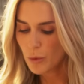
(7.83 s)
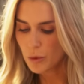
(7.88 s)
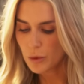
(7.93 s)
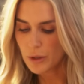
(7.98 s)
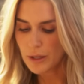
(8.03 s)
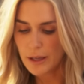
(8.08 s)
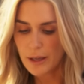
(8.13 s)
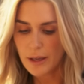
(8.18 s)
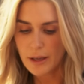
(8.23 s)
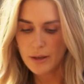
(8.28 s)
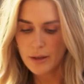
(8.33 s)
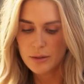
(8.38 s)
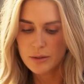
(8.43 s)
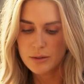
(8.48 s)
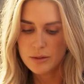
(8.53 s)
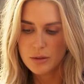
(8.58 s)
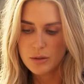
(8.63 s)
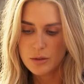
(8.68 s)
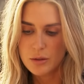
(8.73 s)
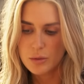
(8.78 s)
Maria
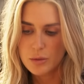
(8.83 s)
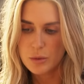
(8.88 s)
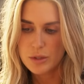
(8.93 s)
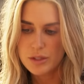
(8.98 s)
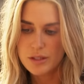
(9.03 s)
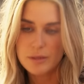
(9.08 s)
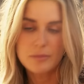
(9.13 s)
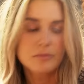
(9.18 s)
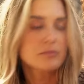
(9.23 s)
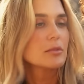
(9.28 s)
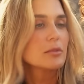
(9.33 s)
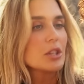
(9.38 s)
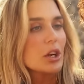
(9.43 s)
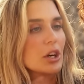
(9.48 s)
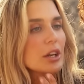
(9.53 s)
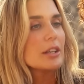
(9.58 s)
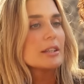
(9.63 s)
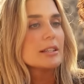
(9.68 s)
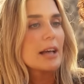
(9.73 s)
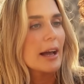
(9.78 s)
was
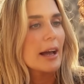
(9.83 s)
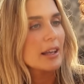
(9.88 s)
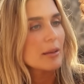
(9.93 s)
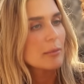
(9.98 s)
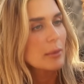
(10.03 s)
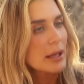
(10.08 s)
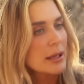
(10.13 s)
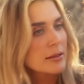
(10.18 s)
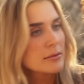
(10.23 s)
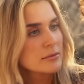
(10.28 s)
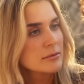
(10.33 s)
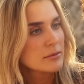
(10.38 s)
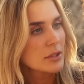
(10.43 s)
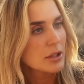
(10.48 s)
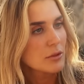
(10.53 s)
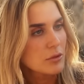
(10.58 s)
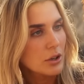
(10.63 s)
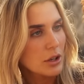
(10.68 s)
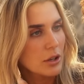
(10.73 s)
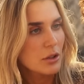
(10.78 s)
started attacking me
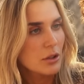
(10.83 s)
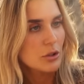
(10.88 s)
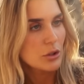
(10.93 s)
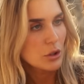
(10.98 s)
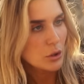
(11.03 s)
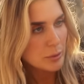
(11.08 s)
in front of the